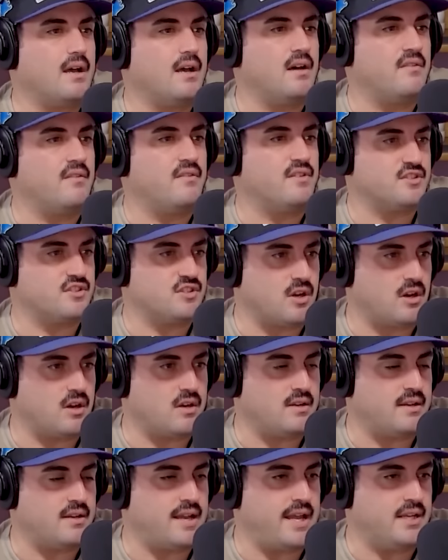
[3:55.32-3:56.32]
of He's not
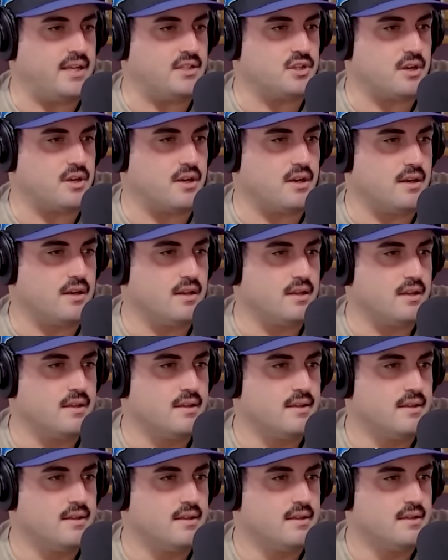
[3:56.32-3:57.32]
trying nature. to impress
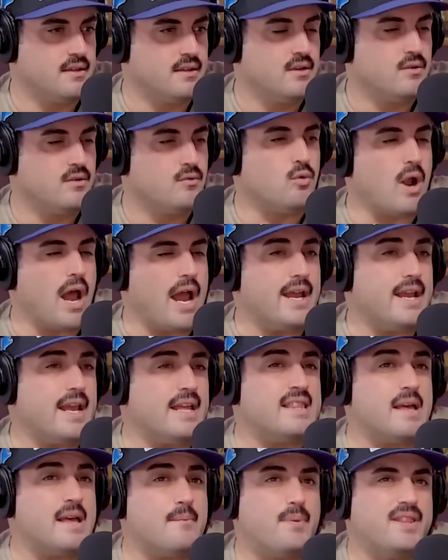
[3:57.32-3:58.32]
anyone. Right.
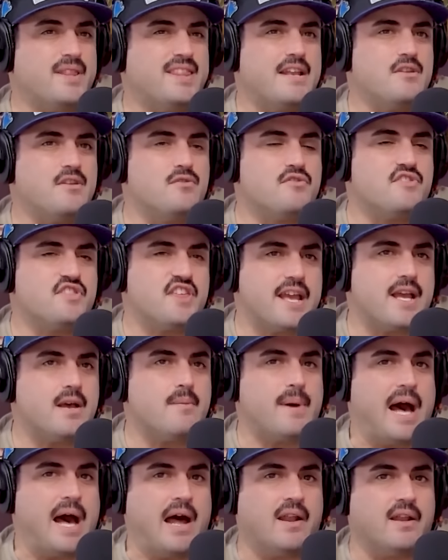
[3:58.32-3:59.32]
And then but then you think
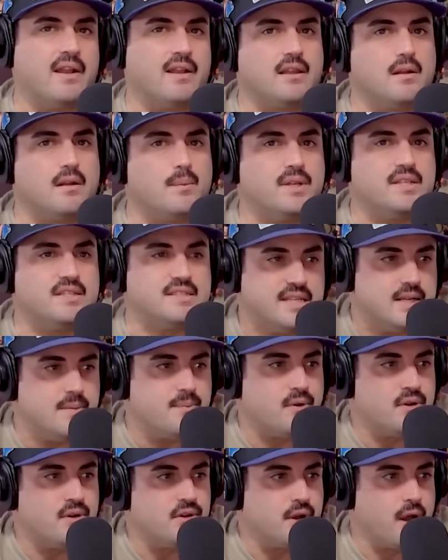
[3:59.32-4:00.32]
about it a little bit
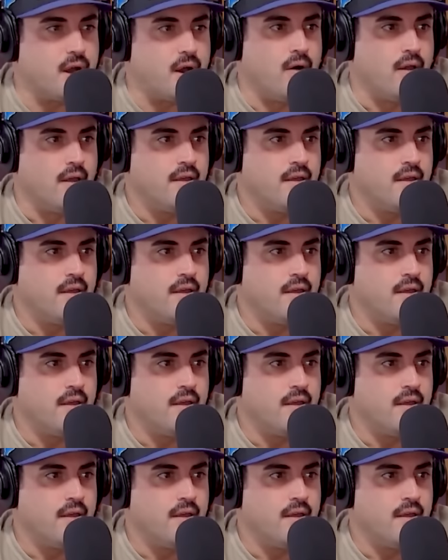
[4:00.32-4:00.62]
deeper and you go